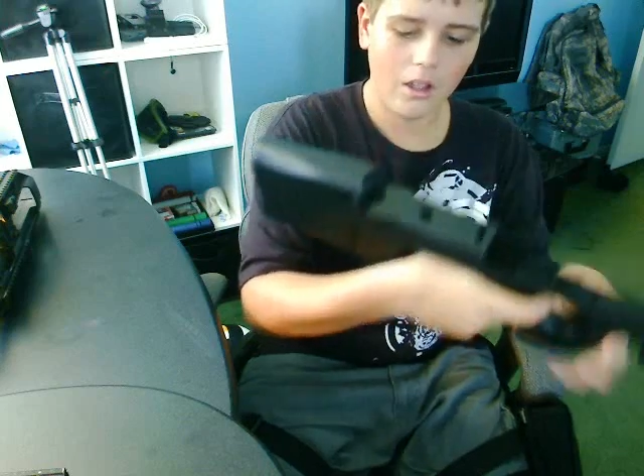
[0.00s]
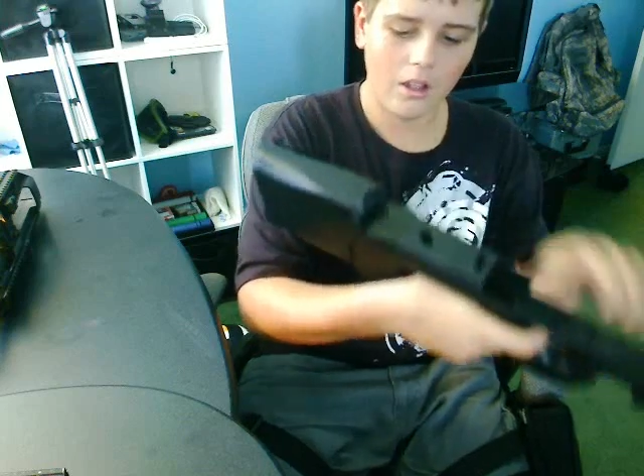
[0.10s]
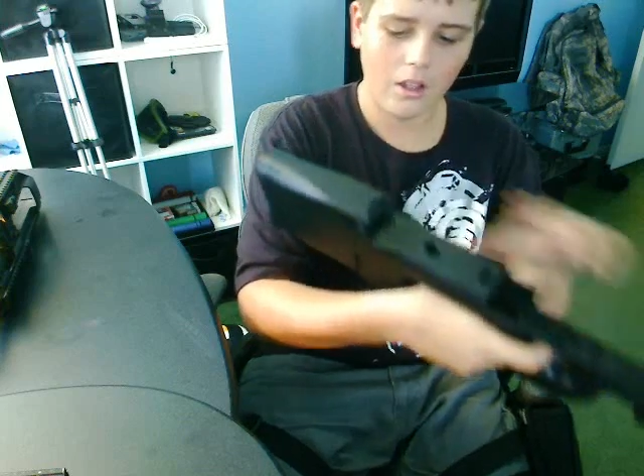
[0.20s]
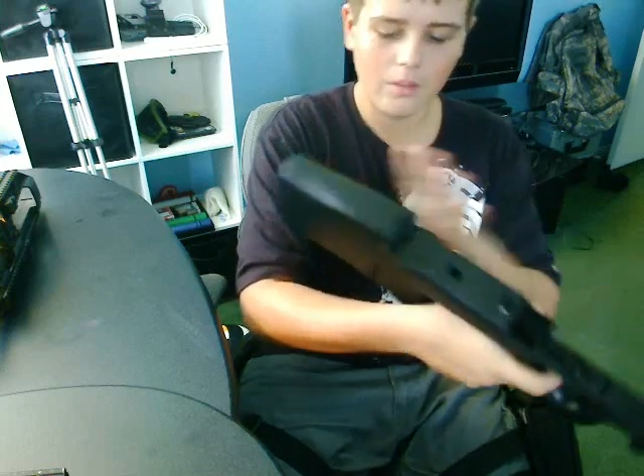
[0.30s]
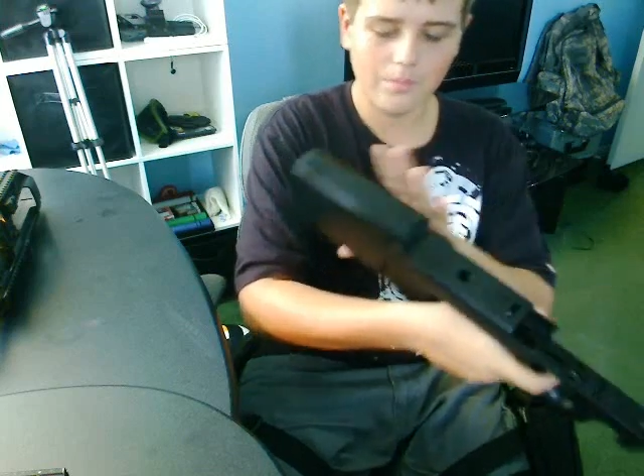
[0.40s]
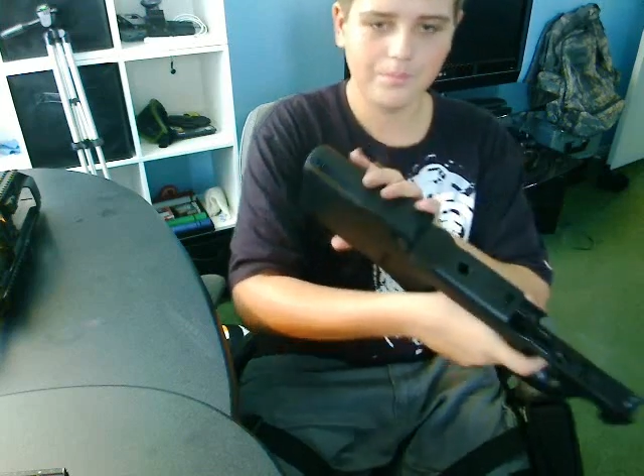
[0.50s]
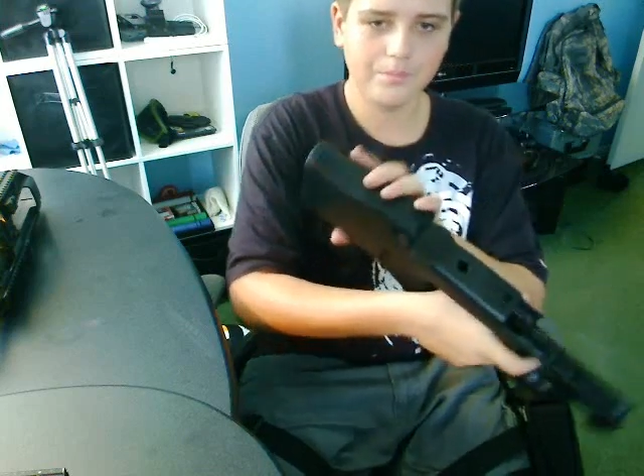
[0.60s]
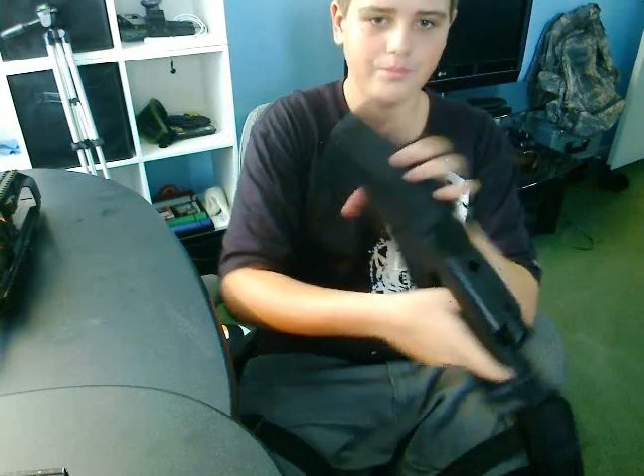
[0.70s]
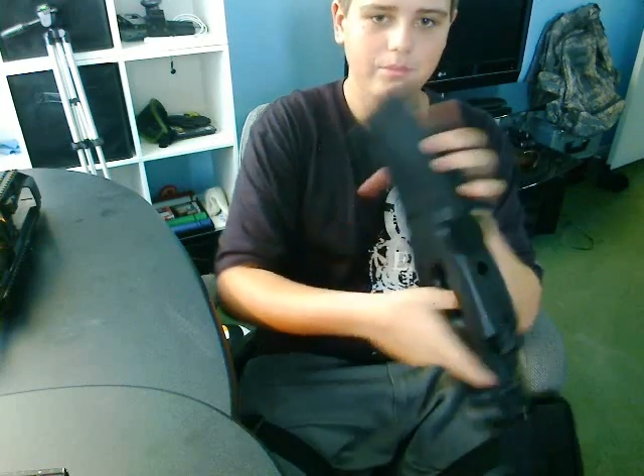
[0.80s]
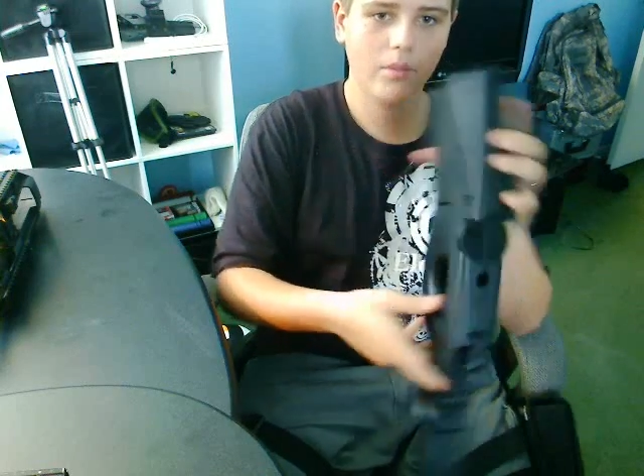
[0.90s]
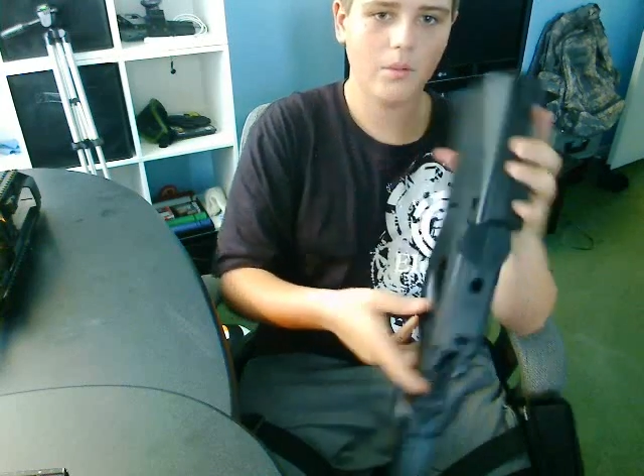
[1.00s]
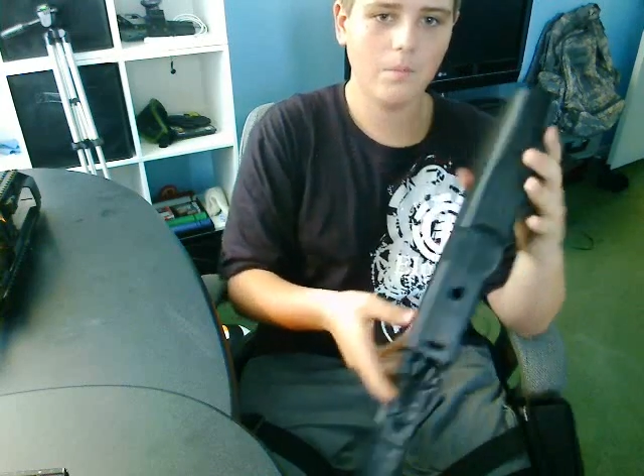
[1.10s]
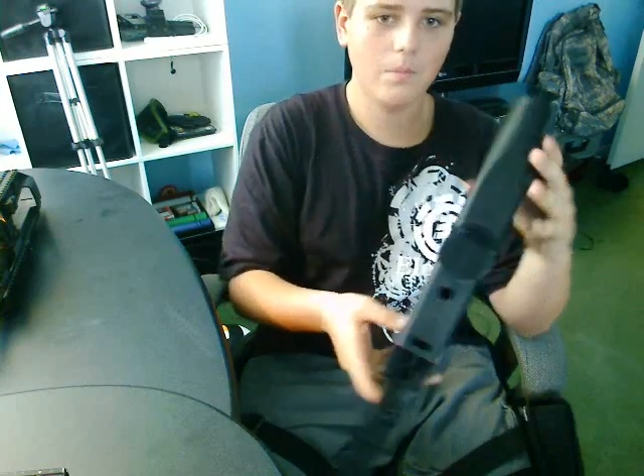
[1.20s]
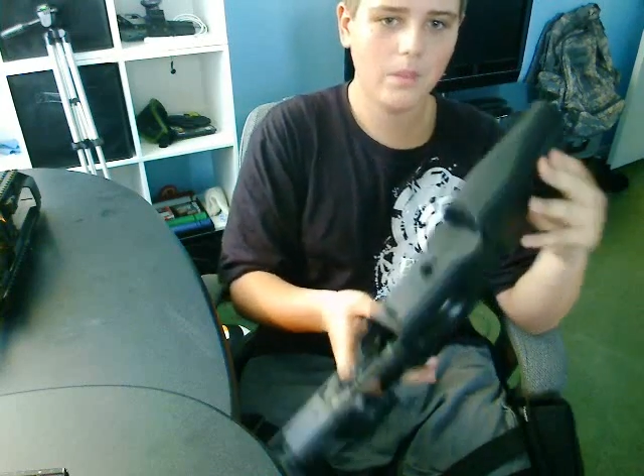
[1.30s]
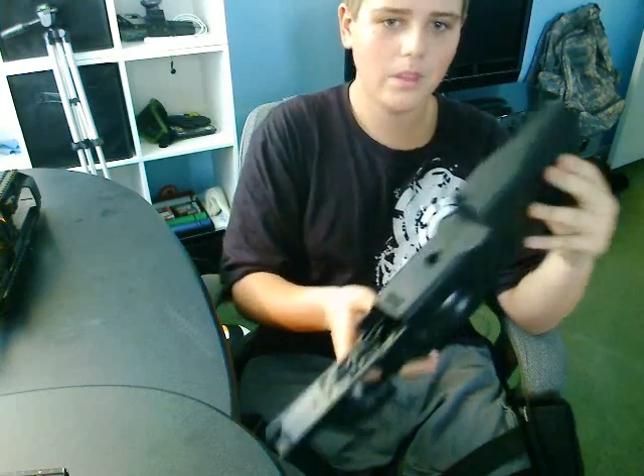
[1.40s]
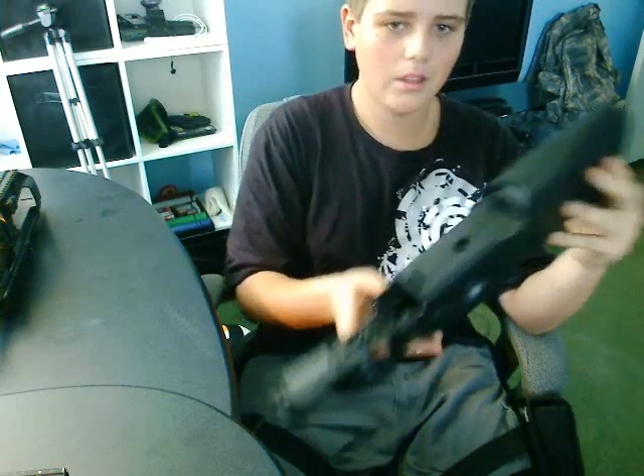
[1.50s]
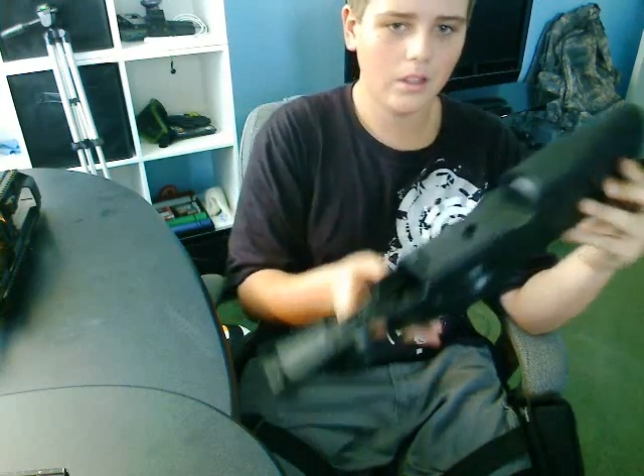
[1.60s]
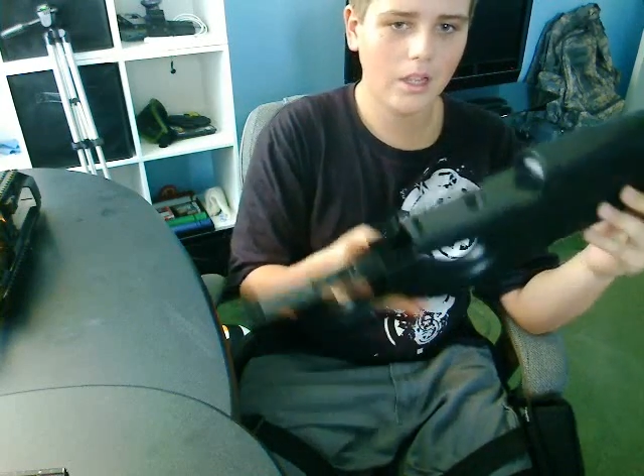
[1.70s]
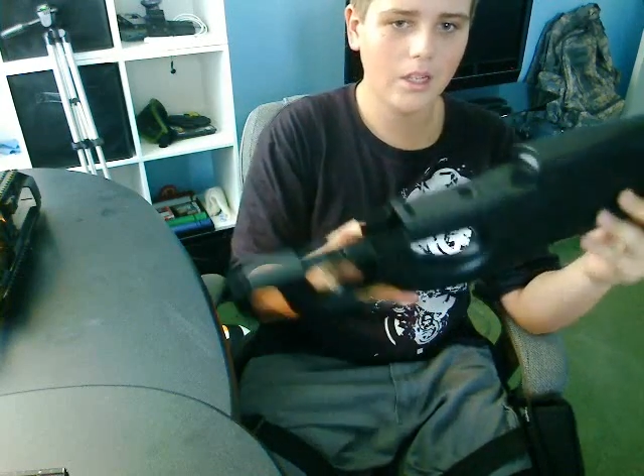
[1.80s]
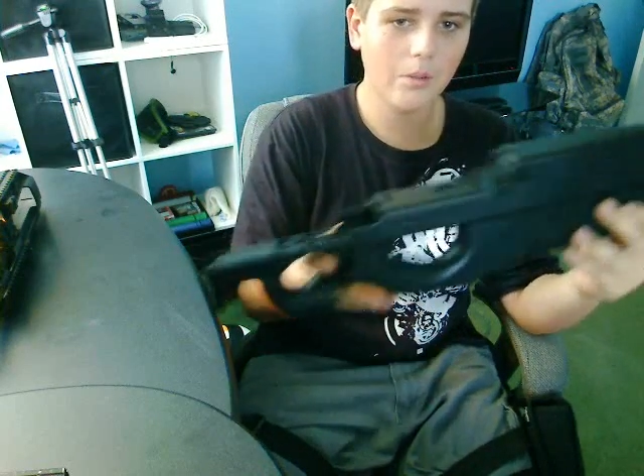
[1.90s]

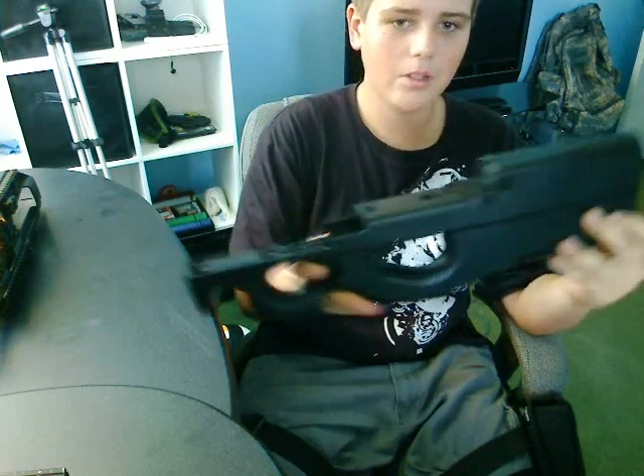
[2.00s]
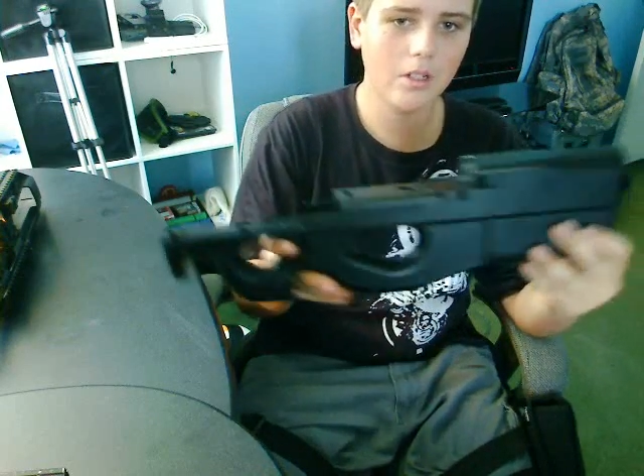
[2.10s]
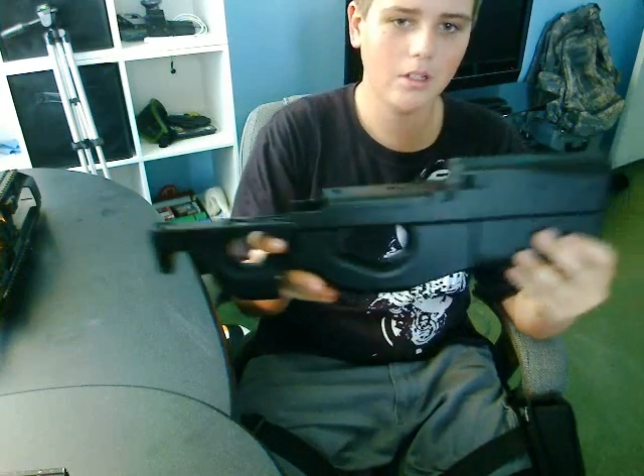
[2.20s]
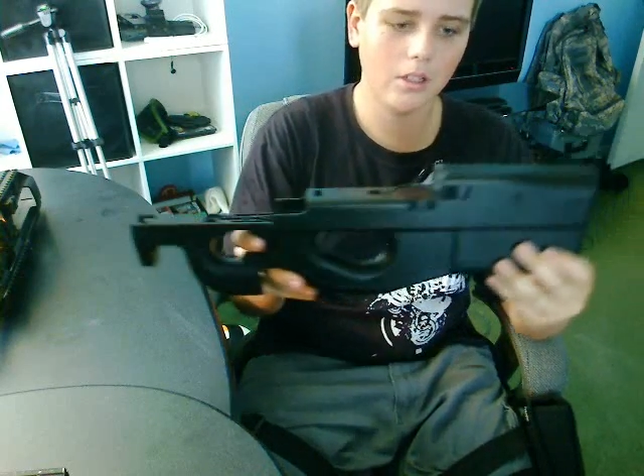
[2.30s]
90%